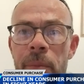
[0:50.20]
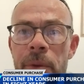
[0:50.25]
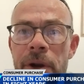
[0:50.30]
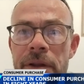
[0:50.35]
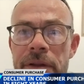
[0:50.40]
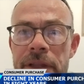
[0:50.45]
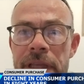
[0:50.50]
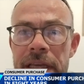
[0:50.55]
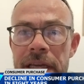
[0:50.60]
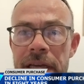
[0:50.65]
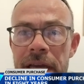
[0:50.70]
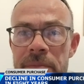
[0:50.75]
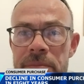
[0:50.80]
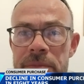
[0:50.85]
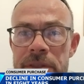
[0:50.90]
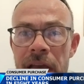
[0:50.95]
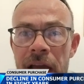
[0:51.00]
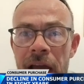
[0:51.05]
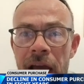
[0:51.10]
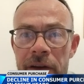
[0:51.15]
Nominal
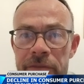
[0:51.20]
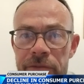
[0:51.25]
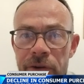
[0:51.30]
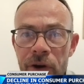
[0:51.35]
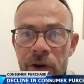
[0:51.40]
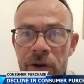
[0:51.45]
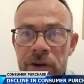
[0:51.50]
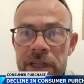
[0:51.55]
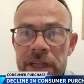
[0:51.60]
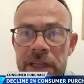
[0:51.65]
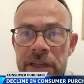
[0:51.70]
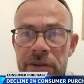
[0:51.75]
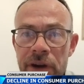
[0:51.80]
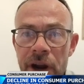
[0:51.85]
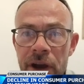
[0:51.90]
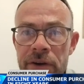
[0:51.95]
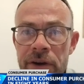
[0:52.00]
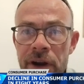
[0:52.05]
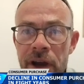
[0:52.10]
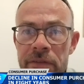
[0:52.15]
incomes have hardly
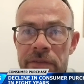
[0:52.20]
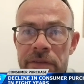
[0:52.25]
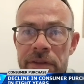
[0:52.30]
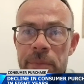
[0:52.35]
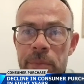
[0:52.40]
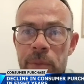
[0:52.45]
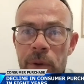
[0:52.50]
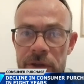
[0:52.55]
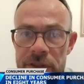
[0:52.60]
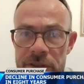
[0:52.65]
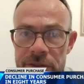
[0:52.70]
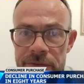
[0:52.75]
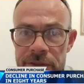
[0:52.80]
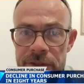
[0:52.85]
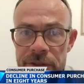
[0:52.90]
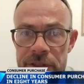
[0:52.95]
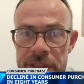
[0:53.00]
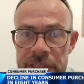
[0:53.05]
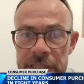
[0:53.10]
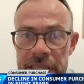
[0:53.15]
grown over the past
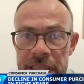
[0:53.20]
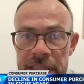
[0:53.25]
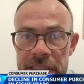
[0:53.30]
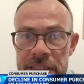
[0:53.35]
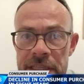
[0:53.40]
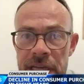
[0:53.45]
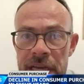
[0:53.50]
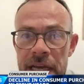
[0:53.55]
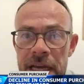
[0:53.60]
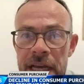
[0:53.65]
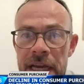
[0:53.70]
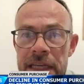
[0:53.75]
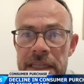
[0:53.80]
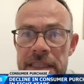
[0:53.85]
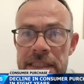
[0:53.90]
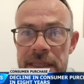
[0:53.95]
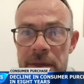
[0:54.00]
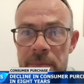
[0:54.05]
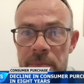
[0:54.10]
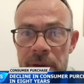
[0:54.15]
few years,
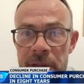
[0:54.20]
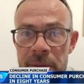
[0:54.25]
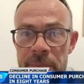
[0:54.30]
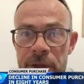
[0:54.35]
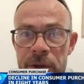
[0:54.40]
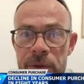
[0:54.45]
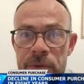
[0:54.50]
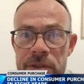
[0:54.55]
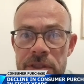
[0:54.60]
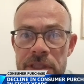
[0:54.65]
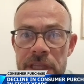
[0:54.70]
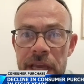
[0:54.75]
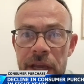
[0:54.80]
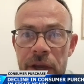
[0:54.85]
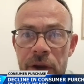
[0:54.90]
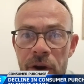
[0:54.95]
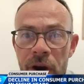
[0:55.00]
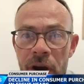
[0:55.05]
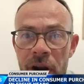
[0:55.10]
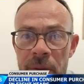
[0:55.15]
simply because the
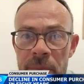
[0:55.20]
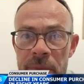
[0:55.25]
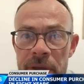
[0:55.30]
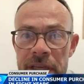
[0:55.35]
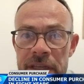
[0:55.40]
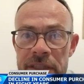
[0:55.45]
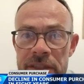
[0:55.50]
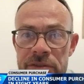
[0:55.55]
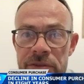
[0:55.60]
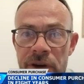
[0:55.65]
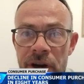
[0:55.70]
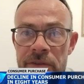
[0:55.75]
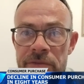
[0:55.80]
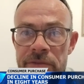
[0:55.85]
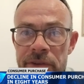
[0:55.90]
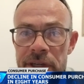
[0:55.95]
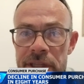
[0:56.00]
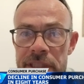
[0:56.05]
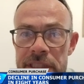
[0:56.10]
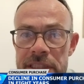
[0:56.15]
economy has
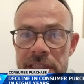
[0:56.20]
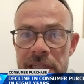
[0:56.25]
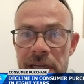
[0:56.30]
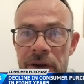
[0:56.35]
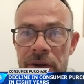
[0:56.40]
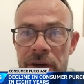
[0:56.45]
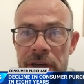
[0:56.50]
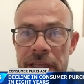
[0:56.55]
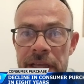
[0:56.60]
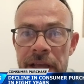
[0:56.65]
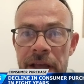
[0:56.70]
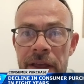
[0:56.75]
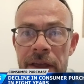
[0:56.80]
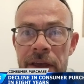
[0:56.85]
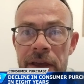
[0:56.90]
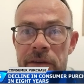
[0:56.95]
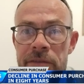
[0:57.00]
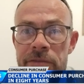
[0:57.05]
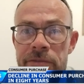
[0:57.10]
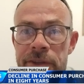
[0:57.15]
grown very slowly,
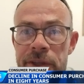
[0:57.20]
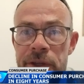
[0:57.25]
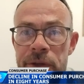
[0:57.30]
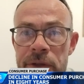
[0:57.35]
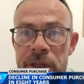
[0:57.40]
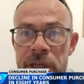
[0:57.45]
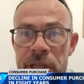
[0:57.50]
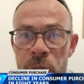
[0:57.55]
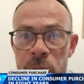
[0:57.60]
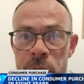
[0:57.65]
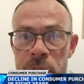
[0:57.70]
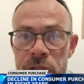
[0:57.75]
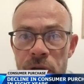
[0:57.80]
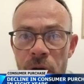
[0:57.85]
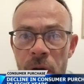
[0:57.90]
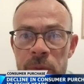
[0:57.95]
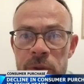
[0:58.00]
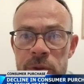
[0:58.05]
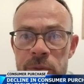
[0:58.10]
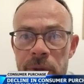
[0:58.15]
few new
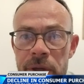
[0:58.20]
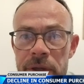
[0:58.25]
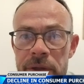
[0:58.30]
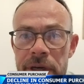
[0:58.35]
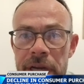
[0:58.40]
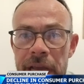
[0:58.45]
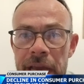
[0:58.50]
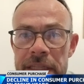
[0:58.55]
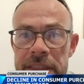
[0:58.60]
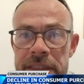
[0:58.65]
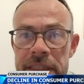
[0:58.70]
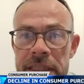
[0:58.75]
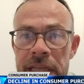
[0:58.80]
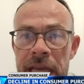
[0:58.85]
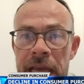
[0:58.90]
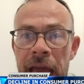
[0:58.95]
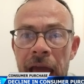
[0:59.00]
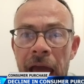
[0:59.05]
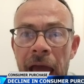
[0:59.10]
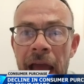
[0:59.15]
jobs were created,
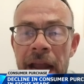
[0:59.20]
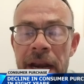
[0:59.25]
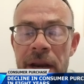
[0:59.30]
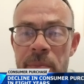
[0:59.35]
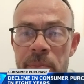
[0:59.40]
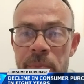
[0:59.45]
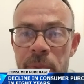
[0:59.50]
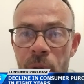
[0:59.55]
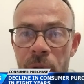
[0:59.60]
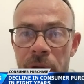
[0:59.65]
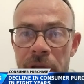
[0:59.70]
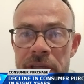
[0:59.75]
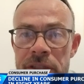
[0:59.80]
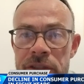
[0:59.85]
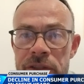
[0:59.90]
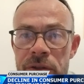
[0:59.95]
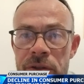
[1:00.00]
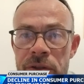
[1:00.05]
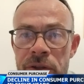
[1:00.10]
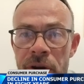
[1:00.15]
and
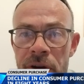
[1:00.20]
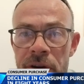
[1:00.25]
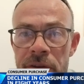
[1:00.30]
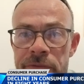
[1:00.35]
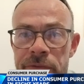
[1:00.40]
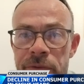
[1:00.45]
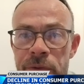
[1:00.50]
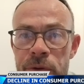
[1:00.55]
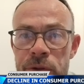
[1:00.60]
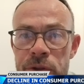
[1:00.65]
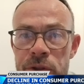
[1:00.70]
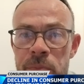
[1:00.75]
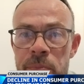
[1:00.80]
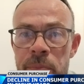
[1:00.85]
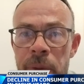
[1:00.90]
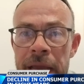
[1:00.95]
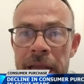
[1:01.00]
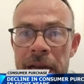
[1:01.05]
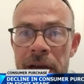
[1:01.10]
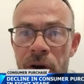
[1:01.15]
employers could not afford to
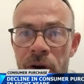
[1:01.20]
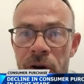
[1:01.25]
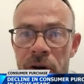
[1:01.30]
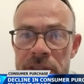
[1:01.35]
pay